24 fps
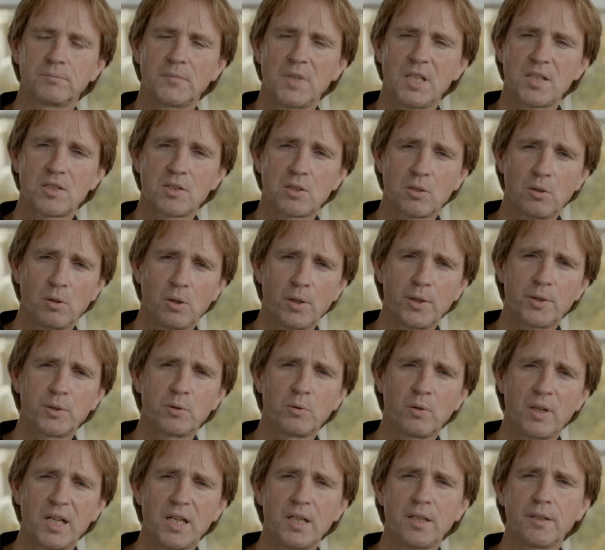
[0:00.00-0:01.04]
It's going
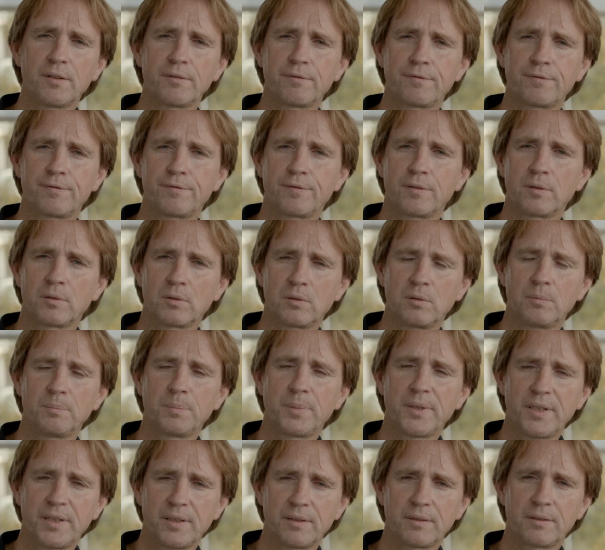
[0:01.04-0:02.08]
to have,
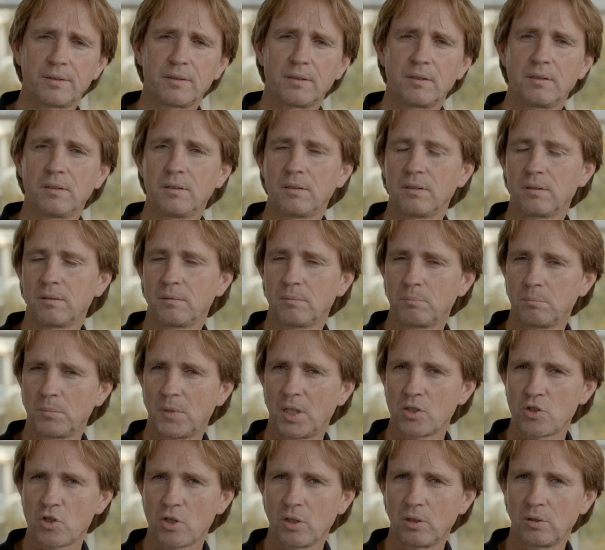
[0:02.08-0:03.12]
compared a
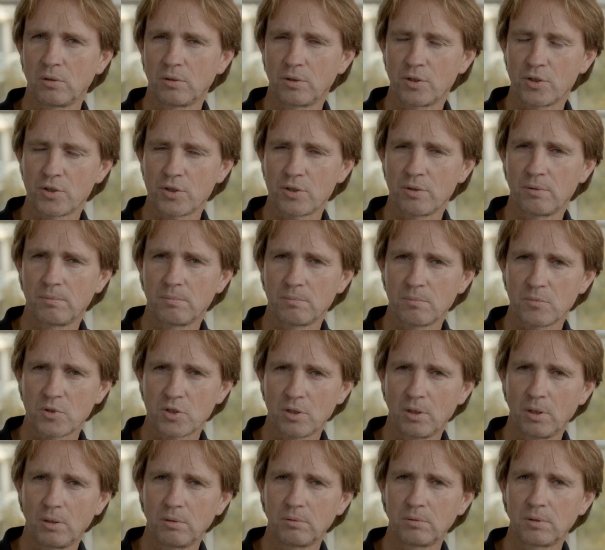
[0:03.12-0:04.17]
much longer
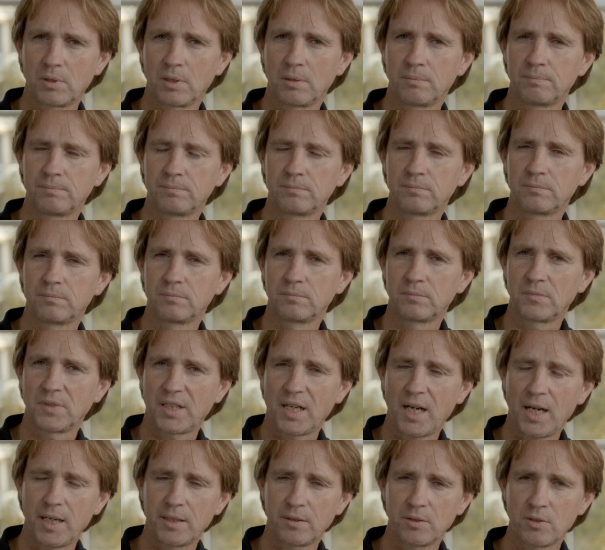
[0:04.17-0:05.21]
stroke,
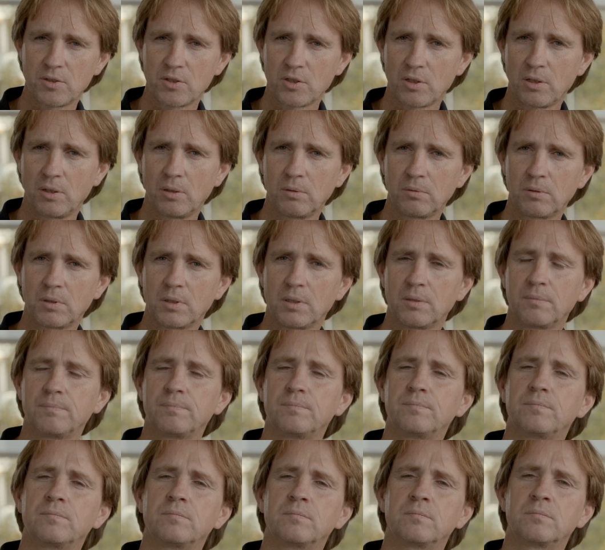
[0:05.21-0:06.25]
guided stroke,
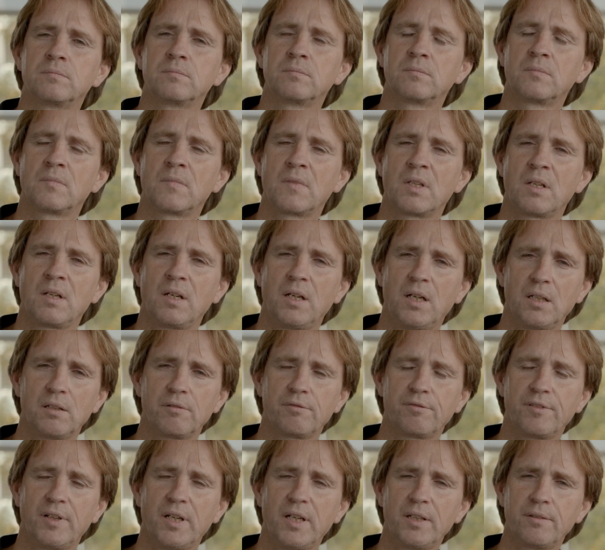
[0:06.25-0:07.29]

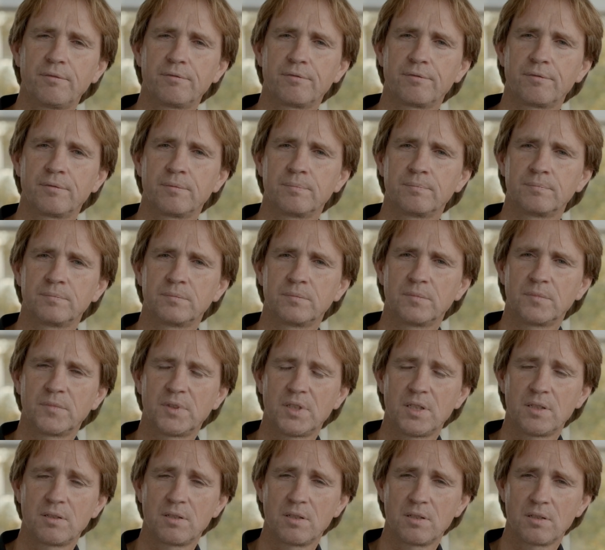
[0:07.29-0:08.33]
L5.
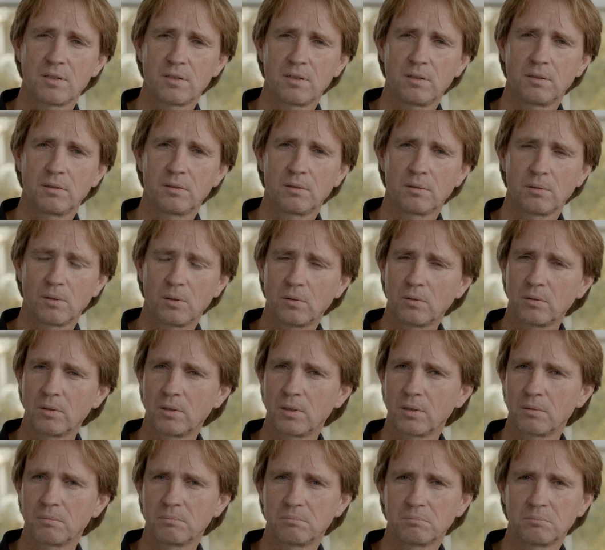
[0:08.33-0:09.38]
This is
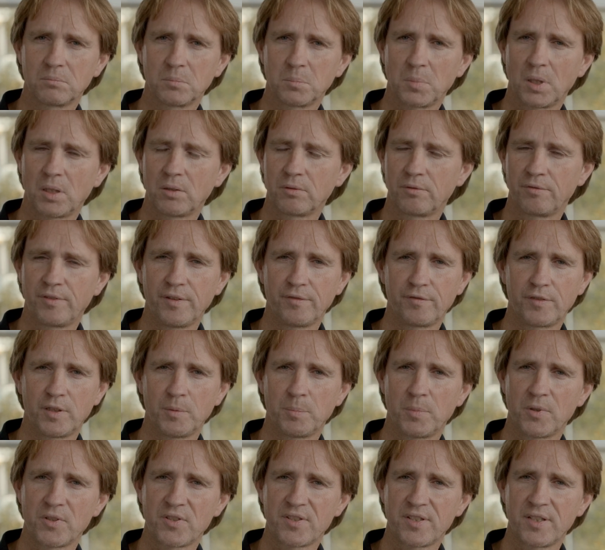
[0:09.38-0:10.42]
longer, about
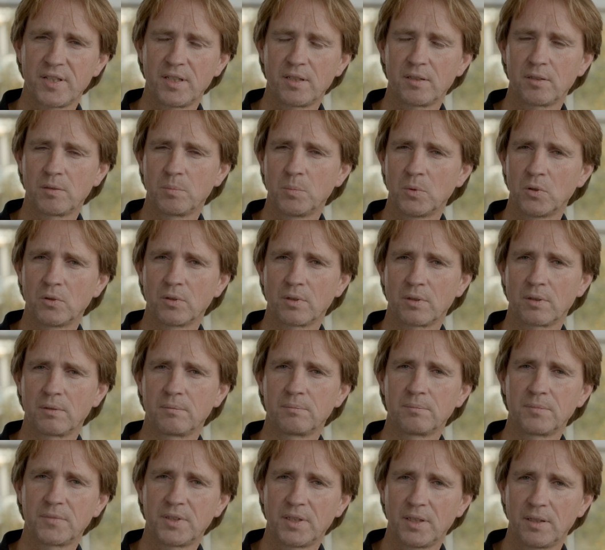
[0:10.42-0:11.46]
50% more
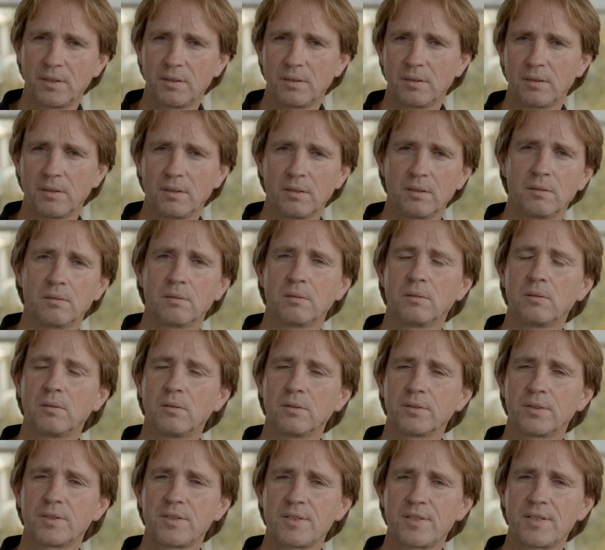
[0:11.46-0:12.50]
than the
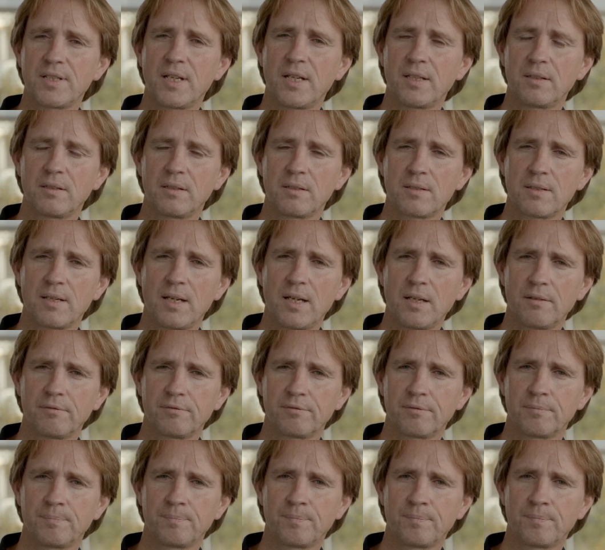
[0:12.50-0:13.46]
other standards have.